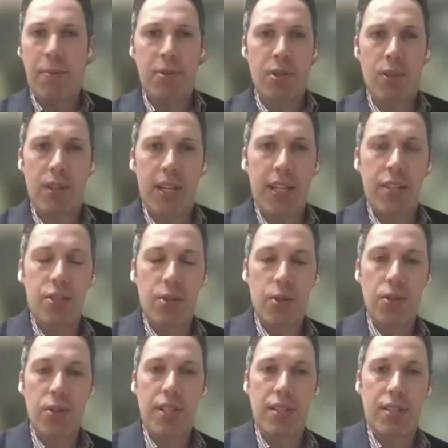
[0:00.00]
absolutely it's
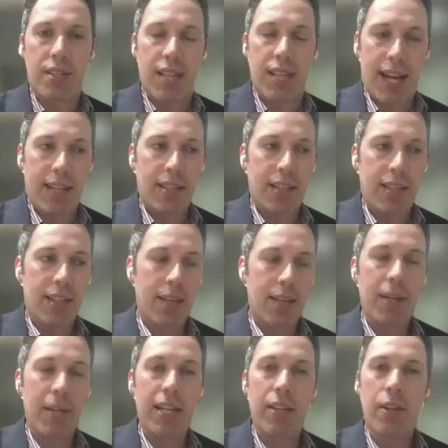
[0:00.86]
used as a tactic
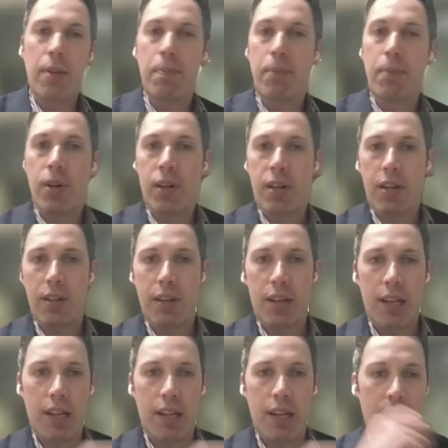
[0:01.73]
i mean in the book
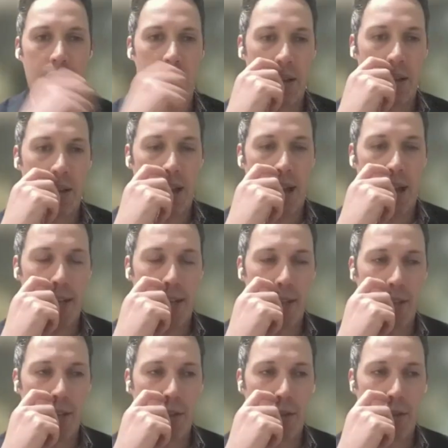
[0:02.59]
uh, i
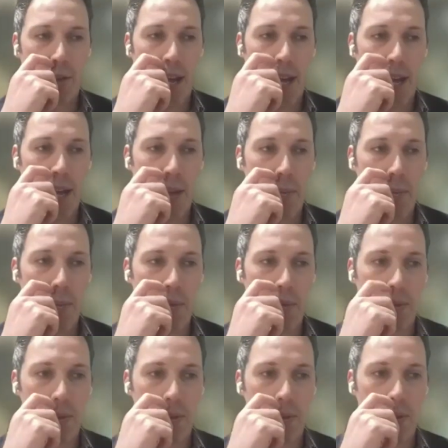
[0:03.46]
describe
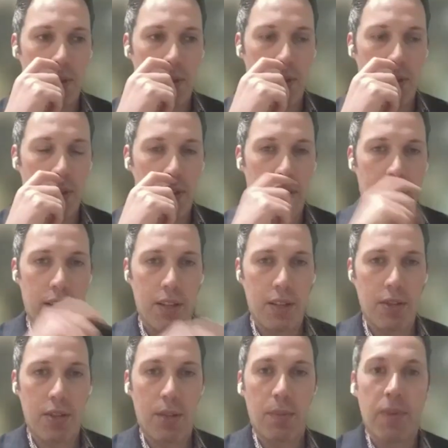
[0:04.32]
the
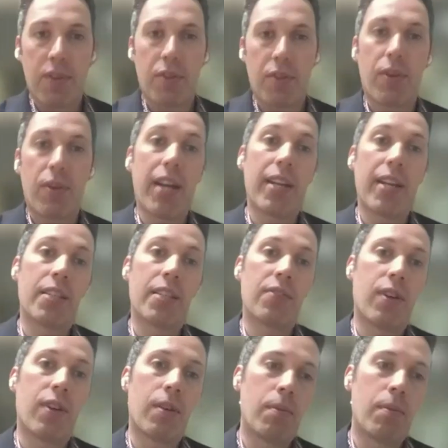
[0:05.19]
the some of the writings
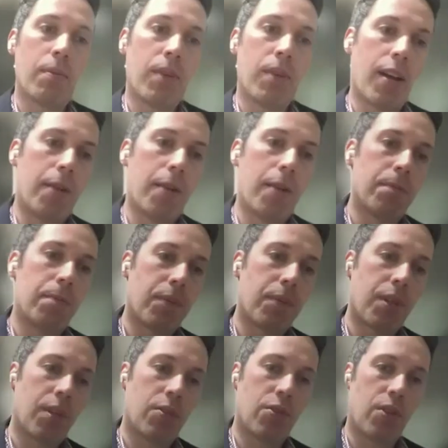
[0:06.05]
from
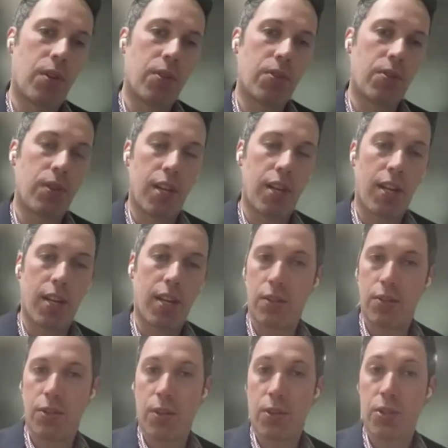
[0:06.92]
um, Joseph, uh,
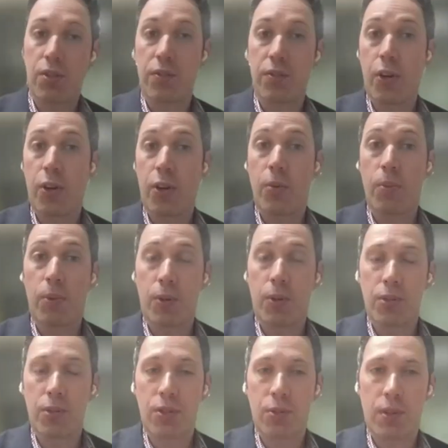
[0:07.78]
Joseph
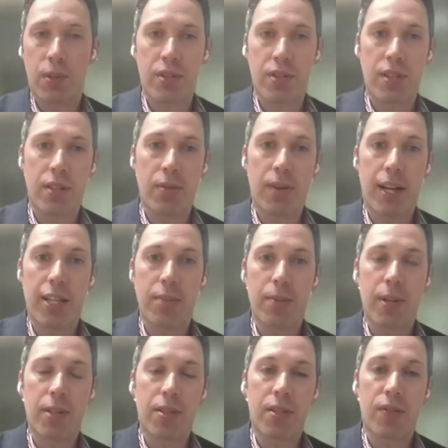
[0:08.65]
Goebbels, who was the
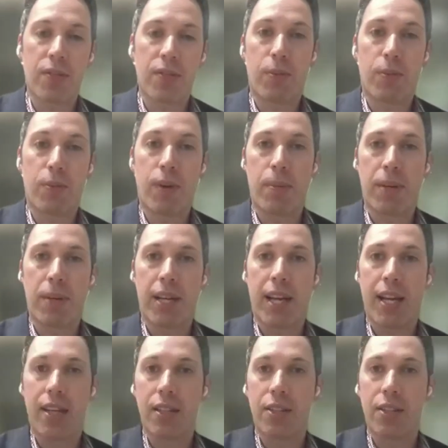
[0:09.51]
Reichsminister for
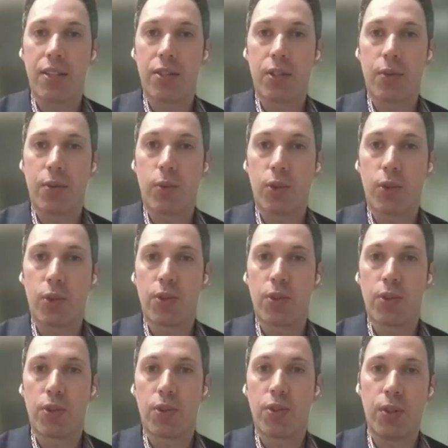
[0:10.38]
Propaganda during World
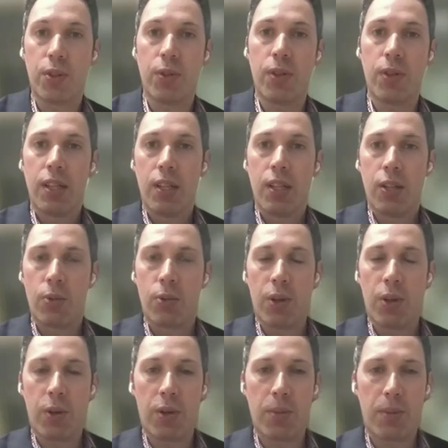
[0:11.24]
War II, who
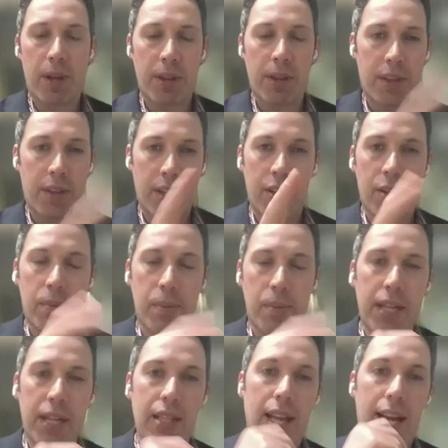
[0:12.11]
wrote about the, the
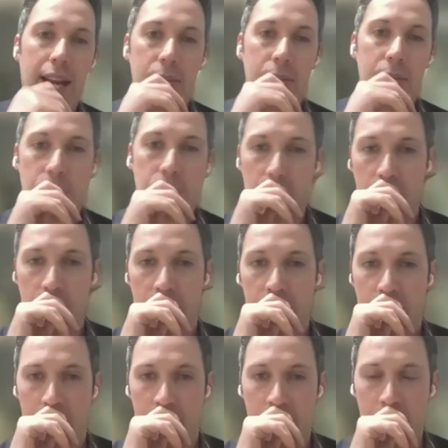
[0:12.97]
big lie rule,
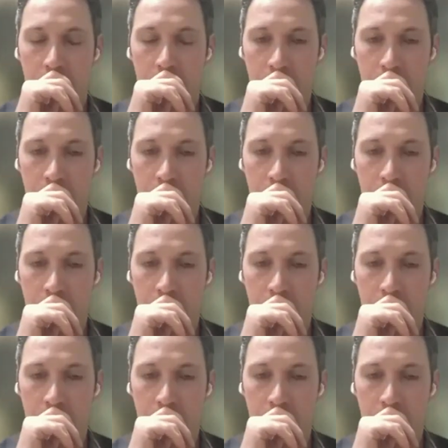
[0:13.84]
um,